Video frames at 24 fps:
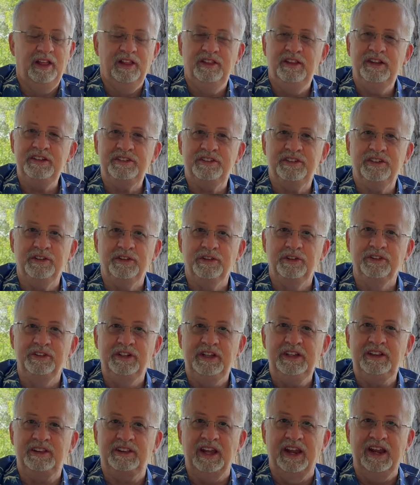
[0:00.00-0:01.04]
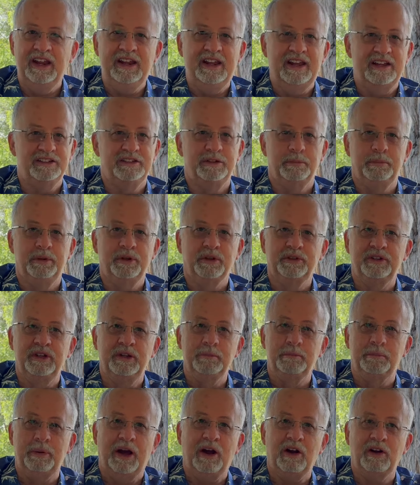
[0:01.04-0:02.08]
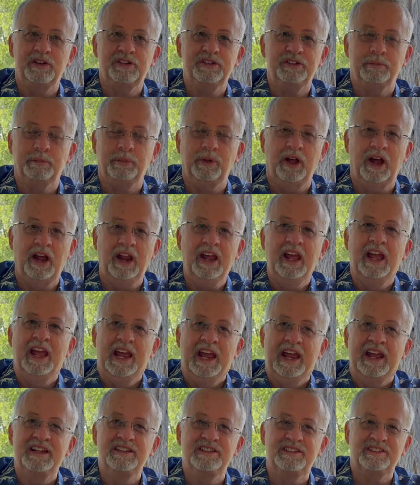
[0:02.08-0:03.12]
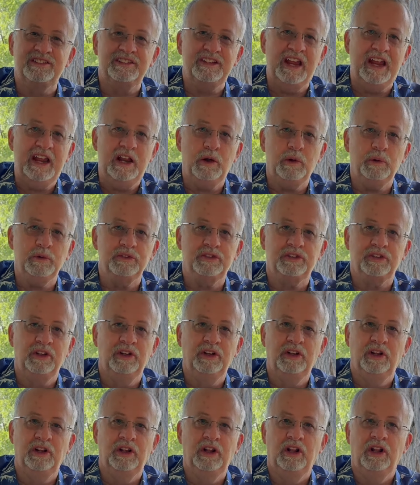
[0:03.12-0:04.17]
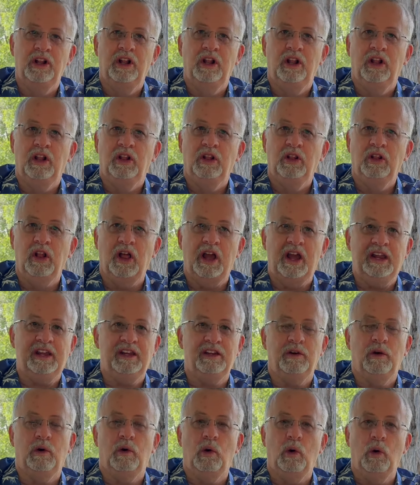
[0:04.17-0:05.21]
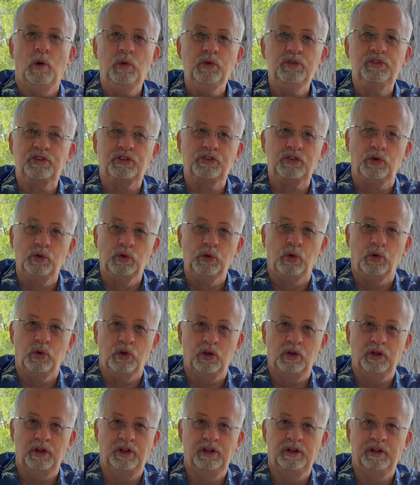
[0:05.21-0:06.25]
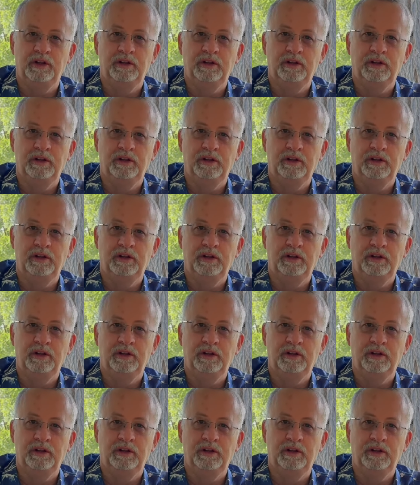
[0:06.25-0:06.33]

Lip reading: This little neat thing has a built-in power supply and sounds like old school